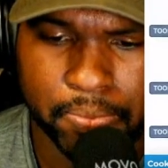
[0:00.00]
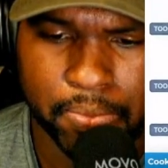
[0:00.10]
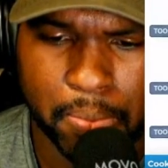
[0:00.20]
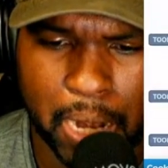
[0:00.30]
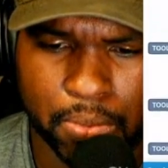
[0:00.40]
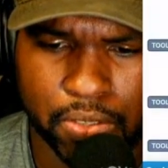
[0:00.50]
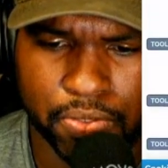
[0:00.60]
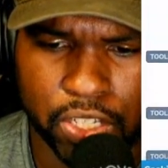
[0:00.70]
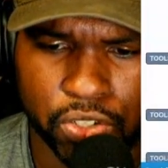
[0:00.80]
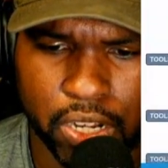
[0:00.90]
The parable of the
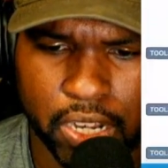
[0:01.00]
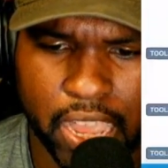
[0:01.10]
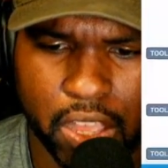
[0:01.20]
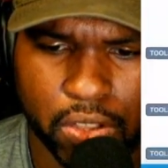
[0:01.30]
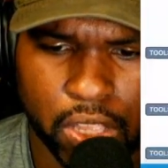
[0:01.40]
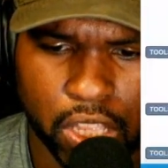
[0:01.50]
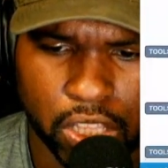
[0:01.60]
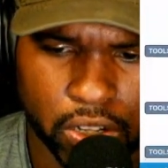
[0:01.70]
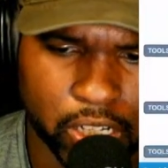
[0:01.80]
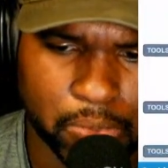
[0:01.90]
fig tree. Now,
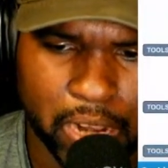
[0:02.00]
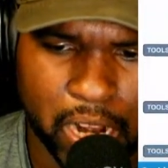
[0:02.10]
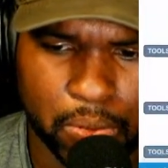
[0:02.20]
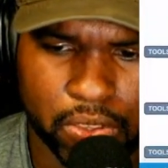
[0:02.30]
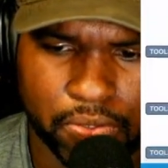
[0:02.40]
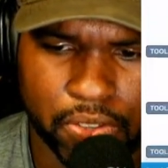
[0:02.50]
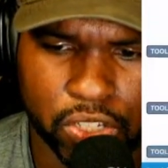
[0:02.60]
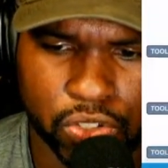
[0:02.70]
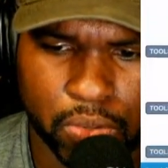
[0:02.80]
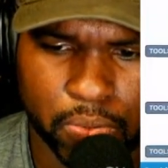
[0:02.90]
learn this parable of the fig
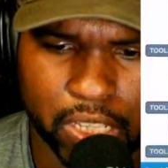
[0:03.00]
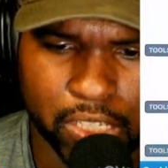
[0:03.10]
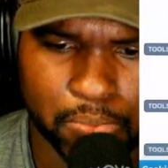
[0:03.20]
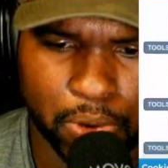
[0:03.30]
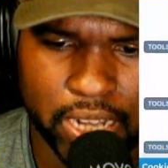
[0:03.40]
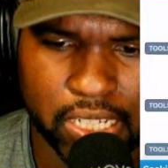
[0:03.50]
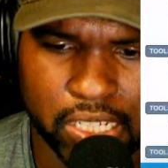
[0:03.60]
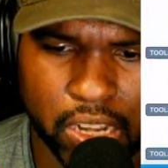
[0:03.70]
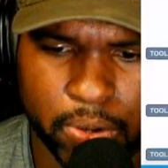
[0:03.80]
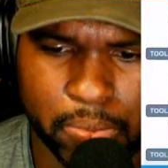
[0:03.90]
tree. When this branch has
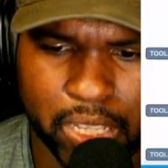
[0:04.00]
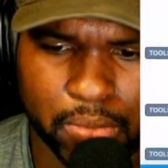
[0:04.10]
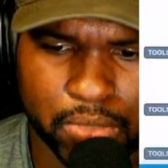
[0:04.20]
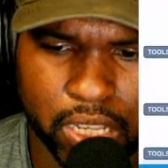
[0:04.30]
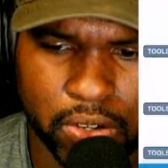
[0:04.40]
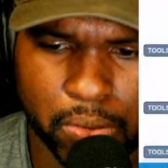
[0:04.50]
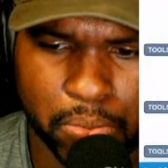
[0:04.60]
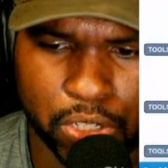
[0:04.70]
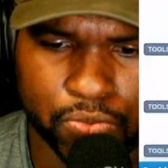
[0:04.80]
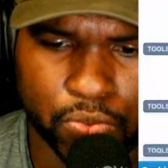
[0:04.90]
already become tender and
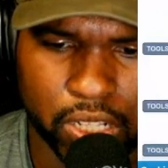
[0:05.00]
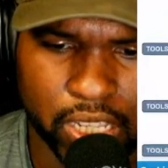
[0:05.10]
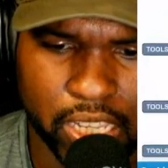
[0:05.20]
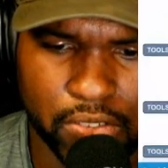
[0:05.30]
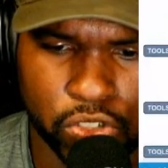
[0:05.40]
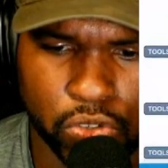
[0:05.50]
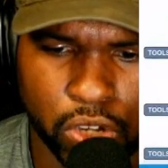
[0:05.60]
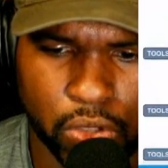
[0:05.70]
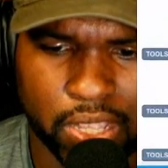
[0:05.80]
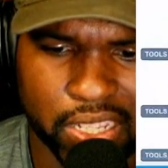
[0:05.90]
puts forth leaves, you
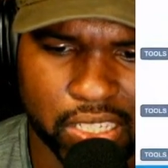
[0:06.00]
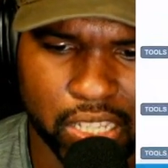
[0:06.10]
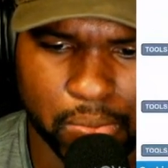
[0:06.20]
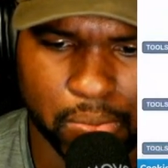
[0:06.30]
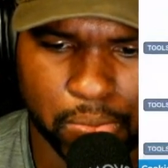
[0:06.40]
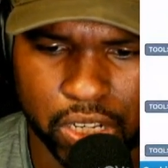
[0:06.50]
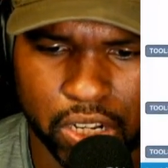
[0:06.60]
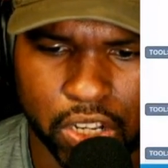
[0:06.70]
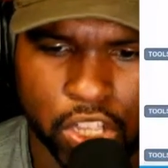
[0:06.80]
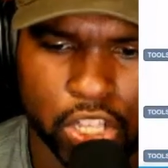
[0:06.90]
know that summer is
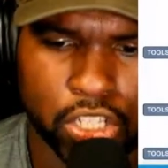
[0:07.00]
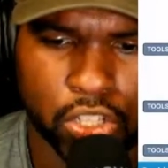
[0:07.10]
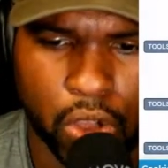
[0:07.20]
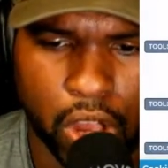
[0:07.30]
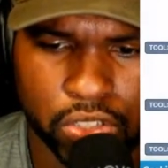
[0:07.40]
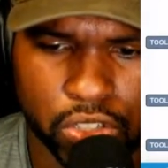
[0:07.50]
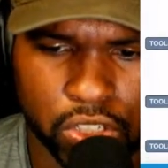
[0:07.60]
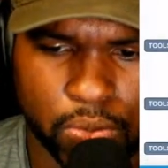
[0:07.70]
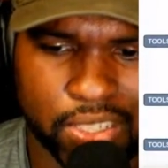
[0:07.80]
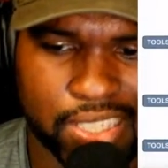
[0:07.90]
near. So also
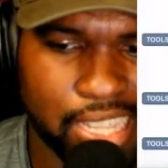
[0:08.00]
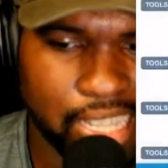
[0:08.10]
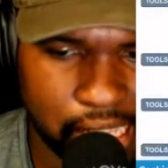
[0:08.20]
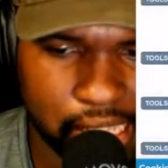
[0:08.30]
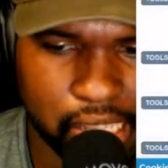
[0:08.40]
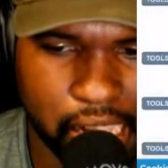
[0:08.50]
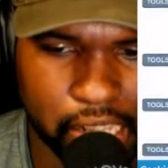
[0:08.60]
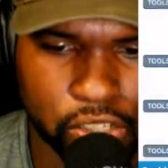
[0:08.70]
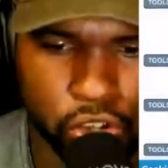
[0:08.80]
you will see these things.